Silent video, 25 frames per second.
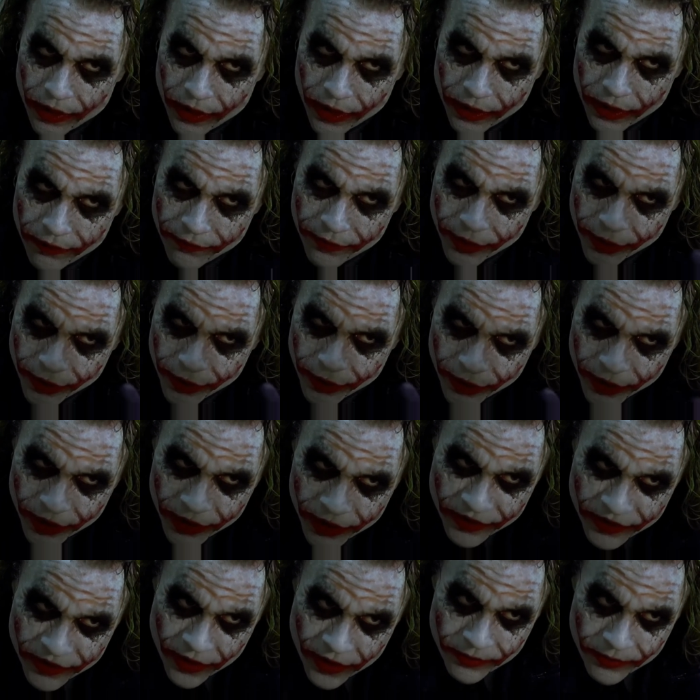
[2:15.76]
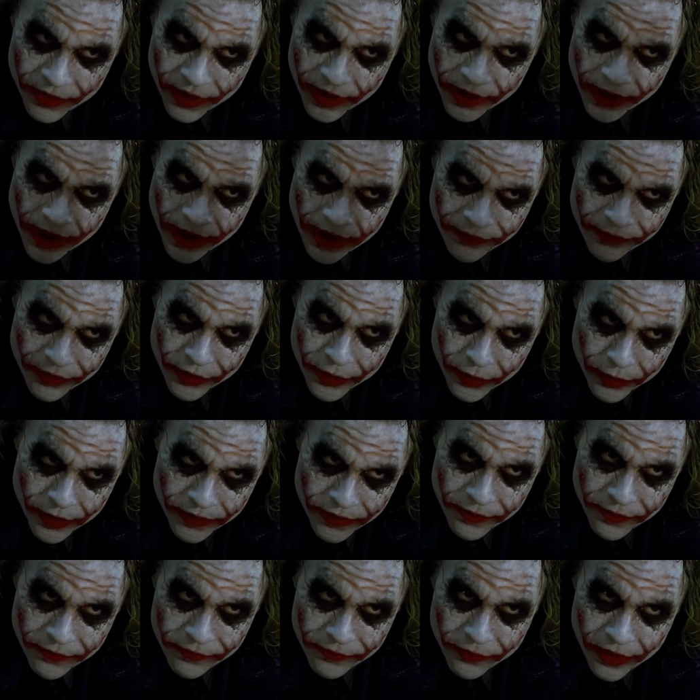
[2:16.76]
that he's having an absolute blast
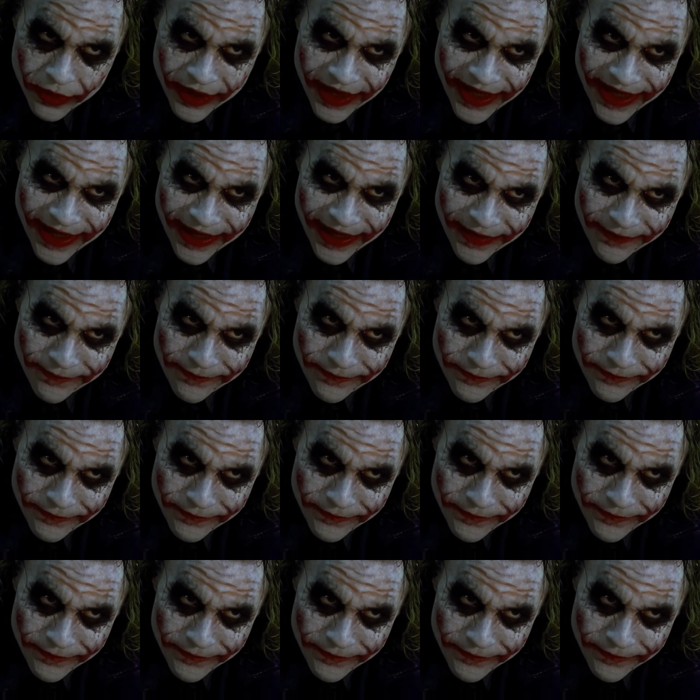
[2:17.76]
toying with the mob,